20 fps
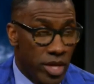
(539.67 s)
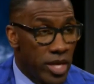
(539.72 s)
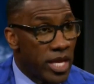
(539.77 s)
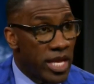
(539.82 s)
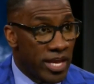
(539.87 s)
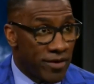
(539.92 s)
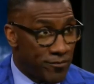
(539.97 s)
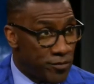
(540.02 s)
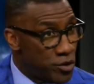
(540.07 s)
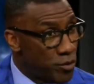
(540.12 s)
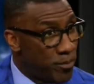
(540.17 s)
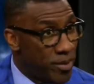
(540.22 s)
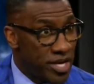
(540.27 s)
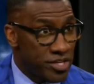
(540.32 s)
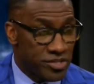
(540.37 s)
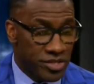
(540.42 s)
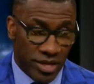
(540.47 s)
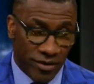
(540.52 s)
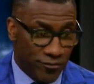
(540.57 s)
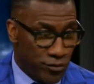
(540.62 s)
If your
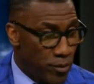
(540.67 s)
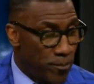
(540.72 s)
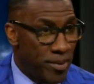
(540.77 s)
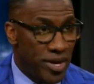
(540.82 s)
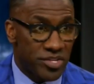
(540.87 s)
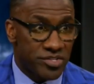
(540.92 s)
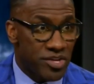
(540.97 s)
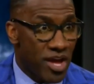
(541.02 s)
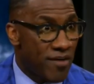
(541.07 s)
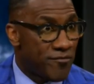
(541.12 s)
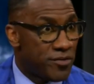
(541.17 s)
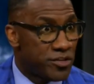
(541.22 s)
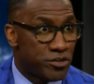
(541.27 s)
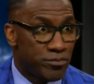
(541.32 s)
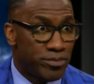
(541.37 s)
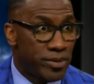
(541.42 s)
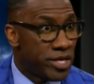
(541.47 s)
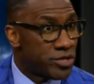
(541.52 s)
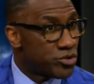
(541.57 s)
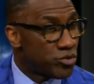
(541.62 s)
best offensive player is a